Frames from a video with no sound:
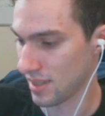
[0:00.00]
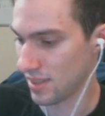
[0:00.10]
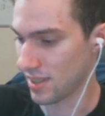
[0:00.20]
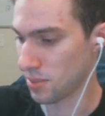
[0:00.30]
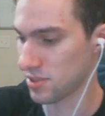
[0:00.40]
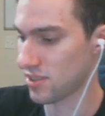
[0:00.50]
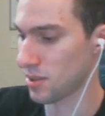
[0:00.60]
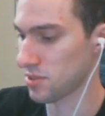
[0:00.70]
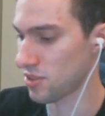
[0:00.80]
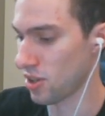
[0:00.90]
There
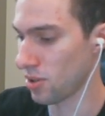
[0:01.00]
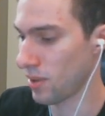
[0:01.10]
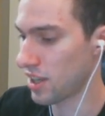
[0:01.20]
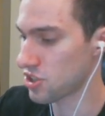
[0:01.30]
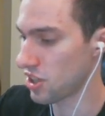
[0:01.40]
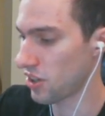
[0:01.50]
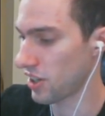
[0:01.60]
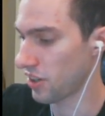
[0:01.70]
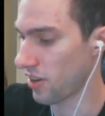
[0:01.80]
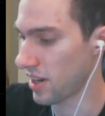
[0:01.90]
was no
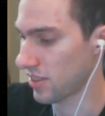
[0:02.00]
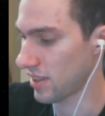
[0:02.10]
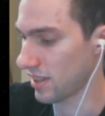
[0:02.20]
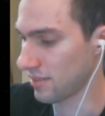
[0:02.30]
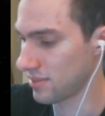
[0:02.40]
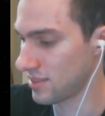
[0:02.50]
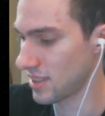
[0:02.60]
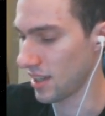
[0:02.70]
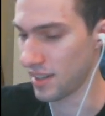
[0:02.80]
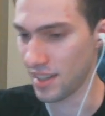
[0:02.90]
engineering or anything
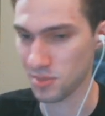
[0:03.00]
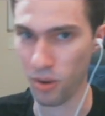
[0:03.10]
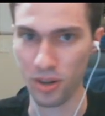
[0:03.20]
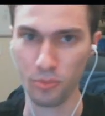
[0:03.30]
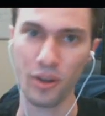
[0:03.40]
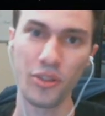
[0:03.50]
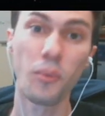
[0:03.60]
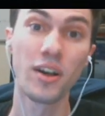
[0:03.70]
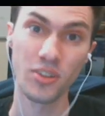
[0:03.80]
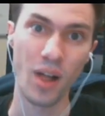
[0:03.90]
done as part of, well, there
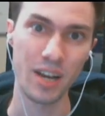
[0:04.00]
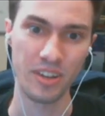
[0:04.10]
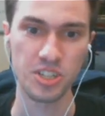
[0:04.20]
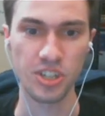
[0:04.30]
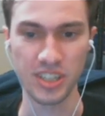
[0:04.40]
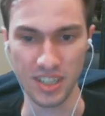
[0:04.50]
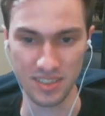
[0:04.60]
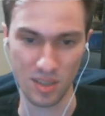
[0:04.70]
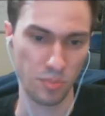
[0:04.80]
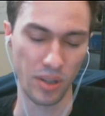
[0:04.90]
was a lot of engineering done as
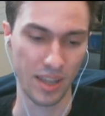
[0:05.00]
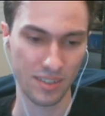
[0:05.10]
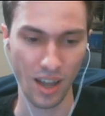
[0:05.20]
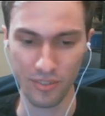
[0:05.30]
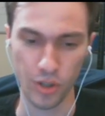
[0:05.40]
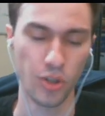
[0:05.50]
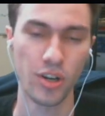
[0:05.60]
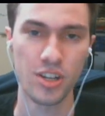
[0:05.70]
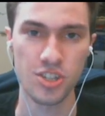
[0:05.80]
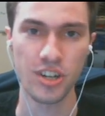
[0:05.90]
it, but like not very good
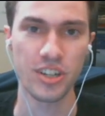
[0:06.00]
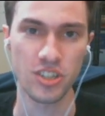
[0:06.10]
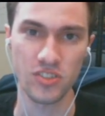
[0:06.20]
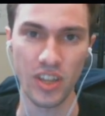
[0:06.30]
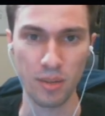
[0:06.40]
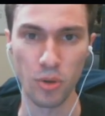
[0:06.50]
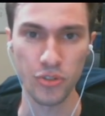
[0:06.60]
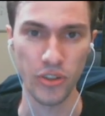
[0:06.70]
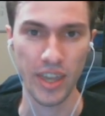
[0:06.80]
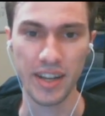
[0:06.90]
engineering, just like
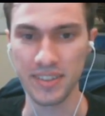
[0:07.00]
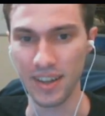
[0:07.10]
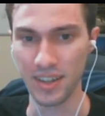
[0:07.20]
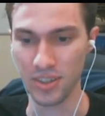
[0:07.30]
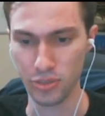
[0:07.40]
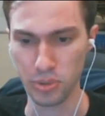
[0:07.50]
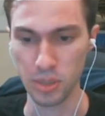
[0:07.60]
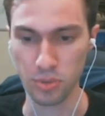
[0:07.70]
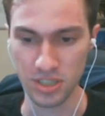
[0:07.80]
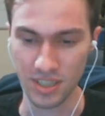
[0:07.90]
mostly get it done and 3D
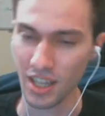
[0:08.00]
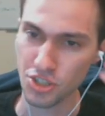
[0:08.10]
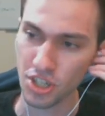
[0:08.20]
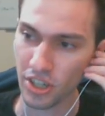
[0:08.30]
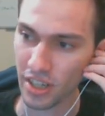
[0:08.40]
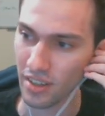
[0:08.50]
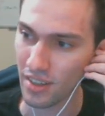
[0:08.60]
printed engineering.